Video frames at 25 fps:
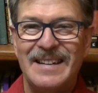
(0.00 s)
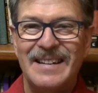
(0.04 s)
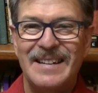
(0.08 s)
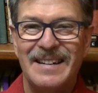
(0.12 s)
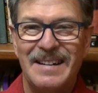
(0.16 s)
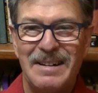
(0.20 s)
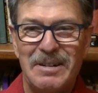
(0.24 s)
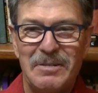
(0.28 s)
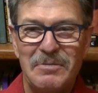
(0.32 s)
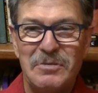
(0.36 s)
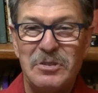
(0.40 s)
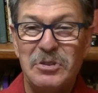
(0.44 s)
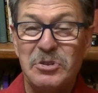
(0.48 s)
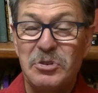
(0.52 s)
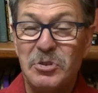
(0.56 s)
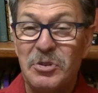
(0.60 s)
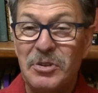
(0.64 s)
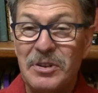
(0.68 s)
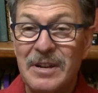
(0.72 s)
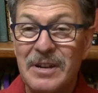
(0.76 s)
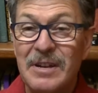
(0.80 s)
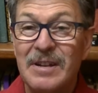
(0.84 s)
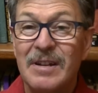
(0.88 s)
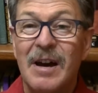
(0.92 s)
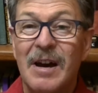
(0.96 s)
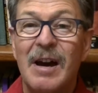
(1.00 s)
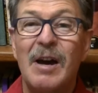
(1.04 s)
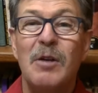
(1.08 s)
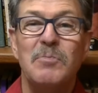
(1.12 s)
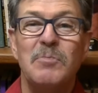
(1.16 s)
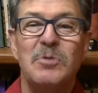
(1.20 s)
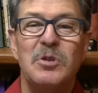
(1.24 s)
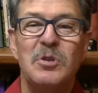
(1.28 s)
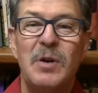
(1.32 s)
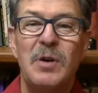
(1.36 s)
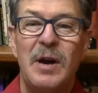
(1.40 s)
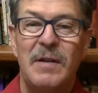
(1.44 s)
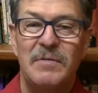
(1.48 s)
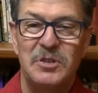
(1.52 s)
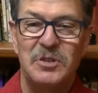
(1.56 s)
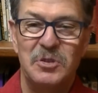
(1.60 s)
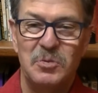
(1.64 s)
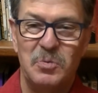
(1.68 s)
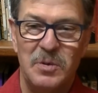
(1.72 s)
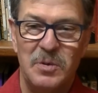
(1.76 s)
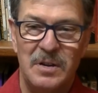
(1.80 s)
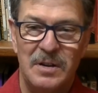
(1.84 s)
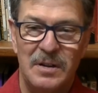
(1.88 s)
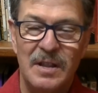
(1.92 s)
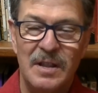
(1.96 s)
I've enjoyed it I hope you have as
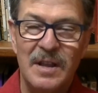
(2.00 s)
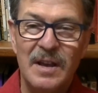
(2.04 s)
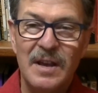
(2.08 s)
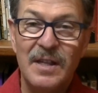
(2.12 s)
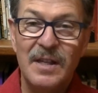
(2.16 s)
well.